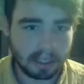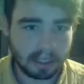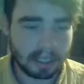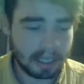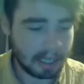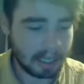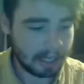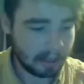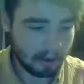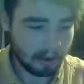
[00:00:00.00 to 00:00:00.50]

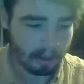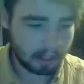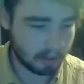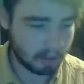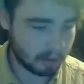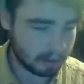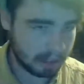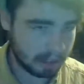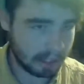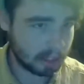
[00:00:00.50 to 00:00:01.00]
And I know I go
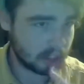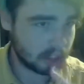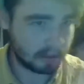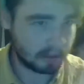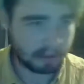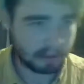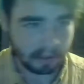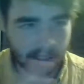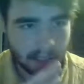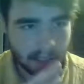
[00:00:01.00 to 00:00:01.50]
on
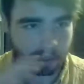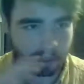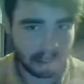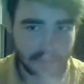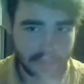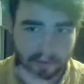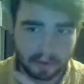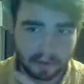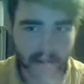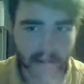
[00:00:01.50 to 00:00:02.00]
tangents a lot when I
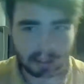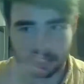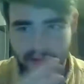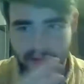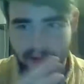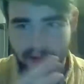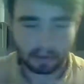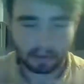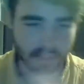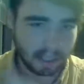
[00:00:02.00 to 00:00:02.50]
talk. That's
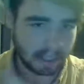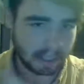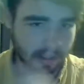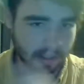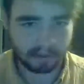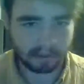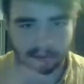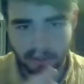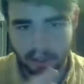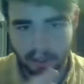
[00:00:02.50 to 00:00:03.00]
how a lot of
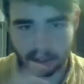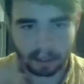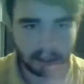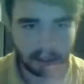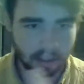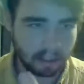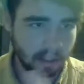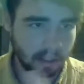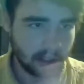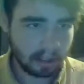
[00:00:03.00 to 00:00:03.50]
this
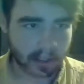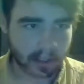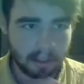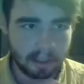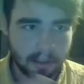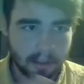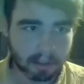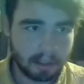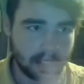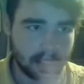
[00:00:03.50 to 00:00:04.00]

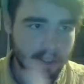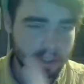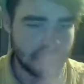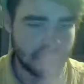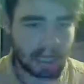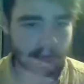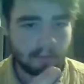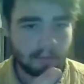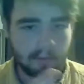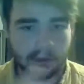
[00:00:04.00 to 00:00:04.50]

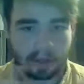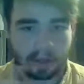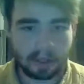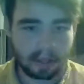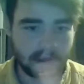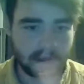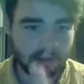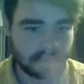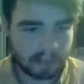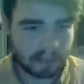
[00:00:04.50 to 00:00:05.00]

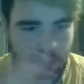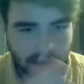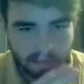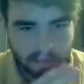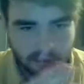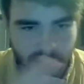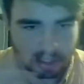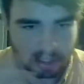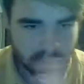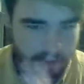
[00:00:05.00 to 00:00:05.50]
this
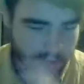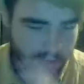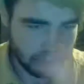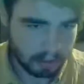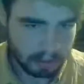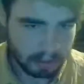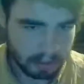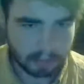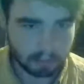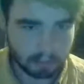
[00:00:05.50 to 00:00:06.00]
conversation with
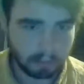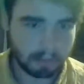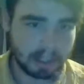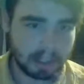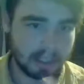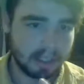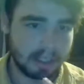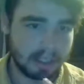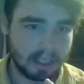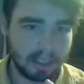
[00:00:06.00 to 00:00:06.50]
you guys will be
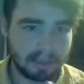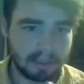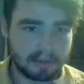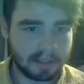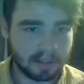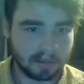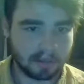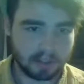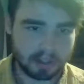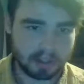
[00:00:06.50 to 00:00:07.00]
today. Is
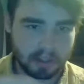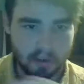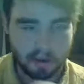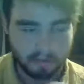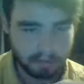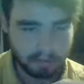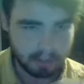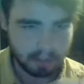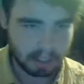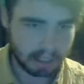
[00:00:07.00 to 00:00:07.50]
I'll just go
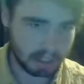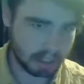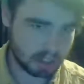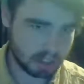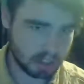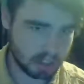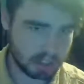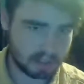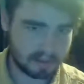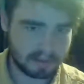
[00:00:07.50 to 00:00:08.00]
off on
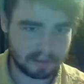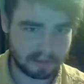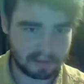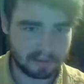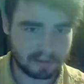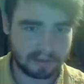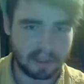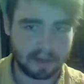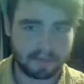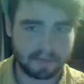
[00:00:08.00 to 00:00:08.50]
tangents and
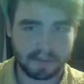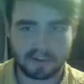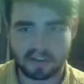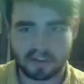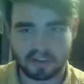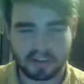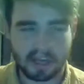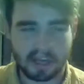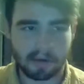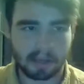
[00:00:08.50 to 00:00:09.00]
stuff. It's
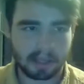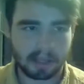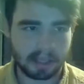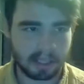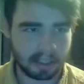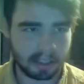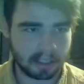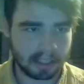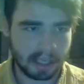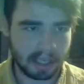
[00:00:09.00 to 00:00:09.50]
just how I
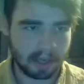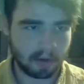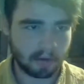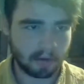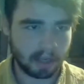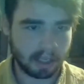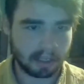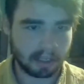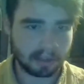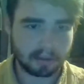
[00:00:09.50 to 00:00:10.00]
think and how
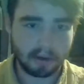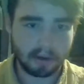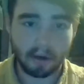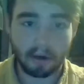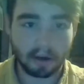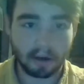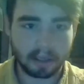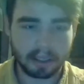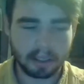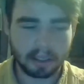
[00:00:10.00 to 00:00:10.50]
I
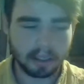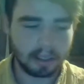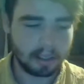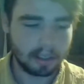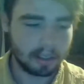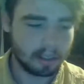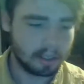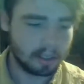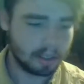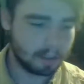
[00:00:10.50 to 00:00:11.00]
talk.
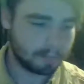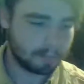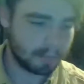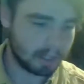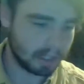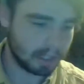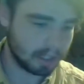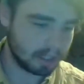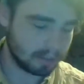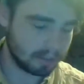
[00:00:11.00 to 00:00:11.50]

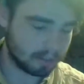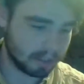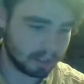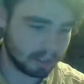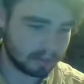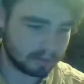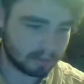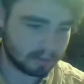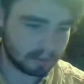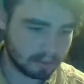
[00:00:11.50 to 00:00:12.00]
But
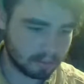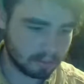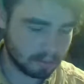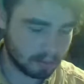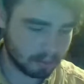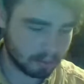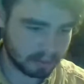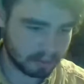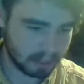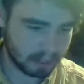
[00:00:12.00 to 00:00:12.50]
anyways, where
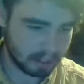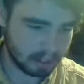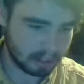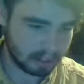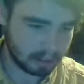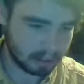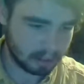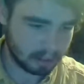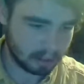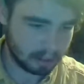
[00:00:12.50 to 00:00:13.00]
was I at?
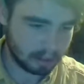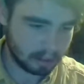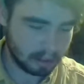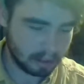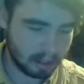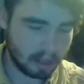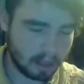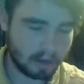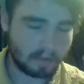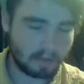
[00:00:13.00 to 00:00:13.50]

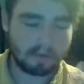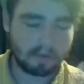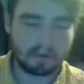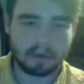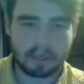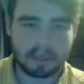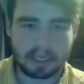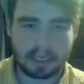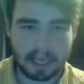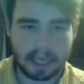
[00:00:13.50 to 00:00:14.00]
Oh,
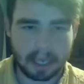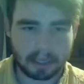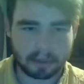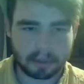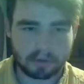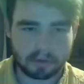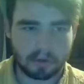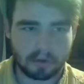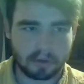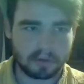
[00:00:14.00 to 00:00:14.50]

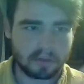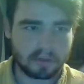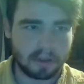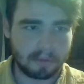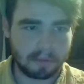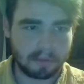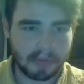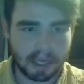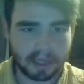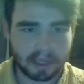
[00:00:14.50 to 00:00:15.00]
natural is
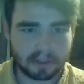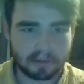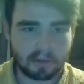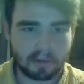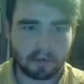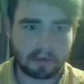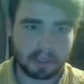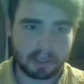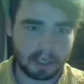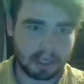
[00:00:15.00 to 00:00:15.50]
something natural
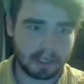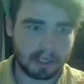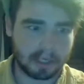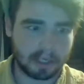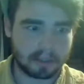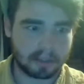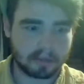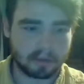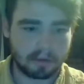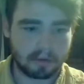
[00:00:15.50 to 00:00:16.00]
or not
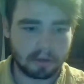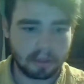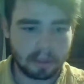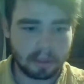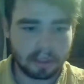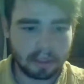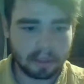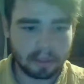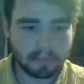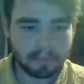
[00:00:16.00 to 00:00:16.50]
natural.
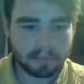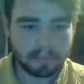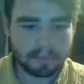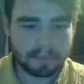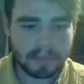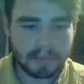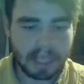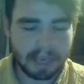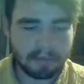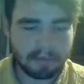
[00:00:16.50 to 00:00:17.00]

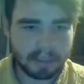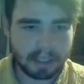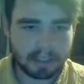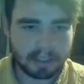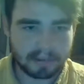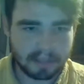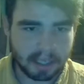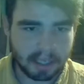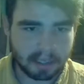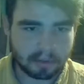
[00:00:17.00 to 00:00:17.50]
Everything
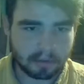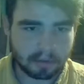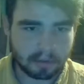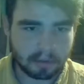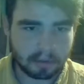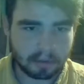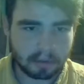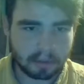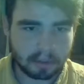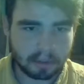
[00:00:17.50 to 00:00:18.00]
is
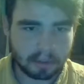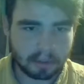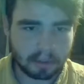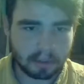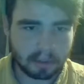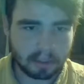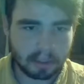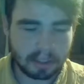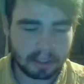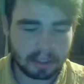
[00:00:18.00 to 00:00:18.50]
natural.
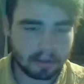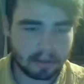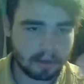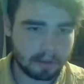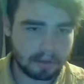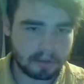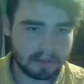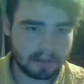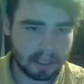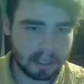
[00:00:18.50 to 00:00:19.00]
The earth
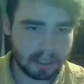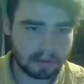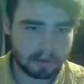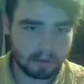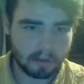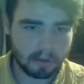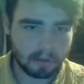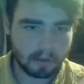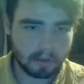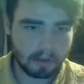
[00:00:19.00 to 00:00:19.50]
is
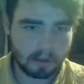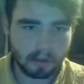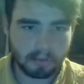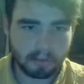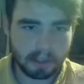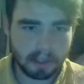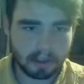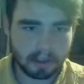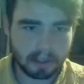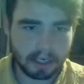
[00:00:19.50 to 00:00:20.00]
natural. You and
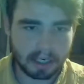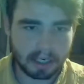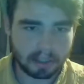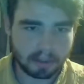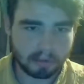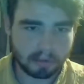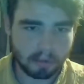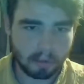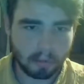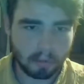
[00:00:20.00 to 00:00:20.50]
me are
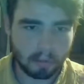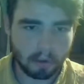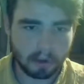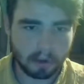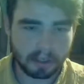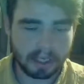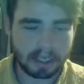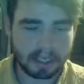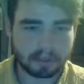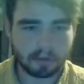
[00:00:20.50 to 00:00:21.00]
natural. We're all
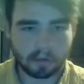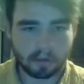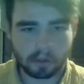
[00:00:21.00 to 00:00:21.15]
natural.